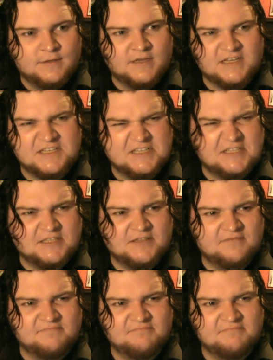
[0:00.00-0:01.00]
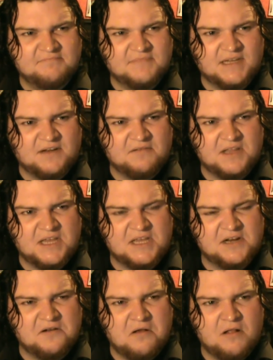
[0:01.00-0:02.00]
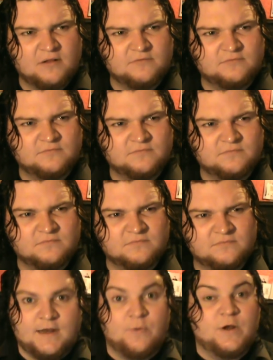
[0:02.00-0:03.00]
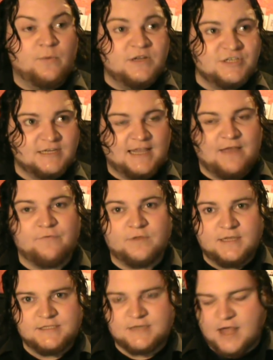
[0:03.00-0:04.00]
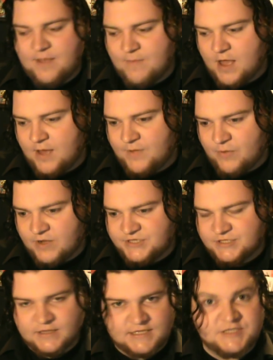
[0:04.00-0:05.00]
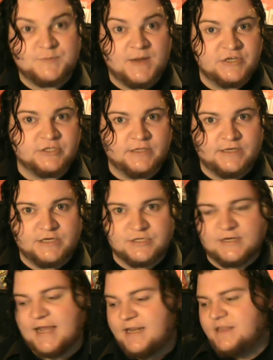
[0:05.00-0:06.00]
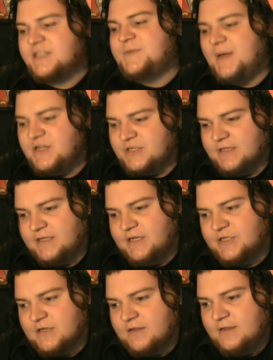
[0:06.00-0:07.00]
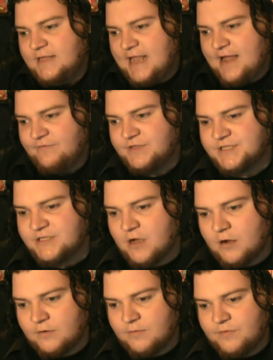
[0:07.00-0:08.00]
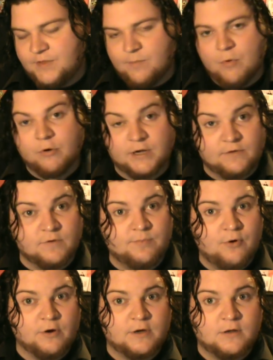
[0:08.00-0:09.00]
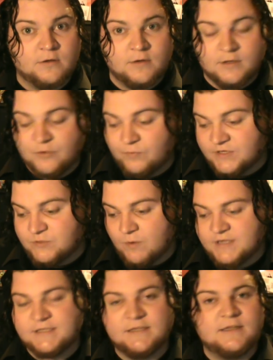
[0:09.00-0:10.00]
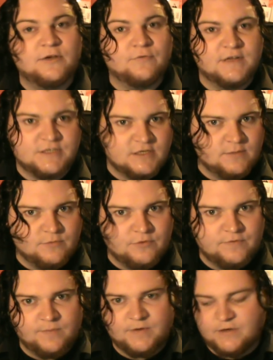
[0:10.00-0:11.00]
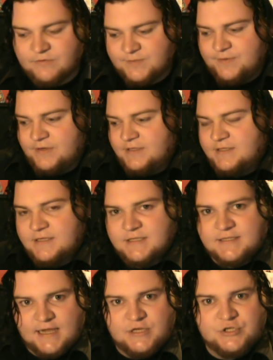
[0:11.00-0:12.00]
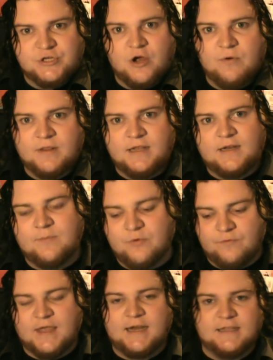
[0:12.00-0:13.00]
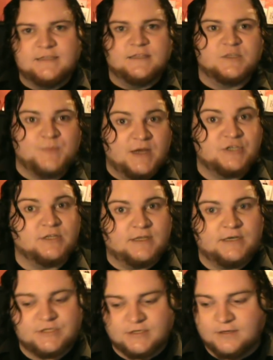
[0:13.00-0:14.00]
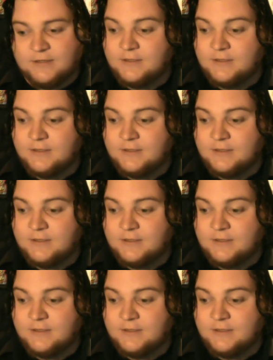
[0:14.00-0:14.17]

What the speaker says: I don't like it at all. Now, when I watched it again for this time, I watched it on the special edition. And in the special edition, they have the song The Morning Report, which wasn't in the original movie, but it was put into the stage show, and then they moved that into the special edition.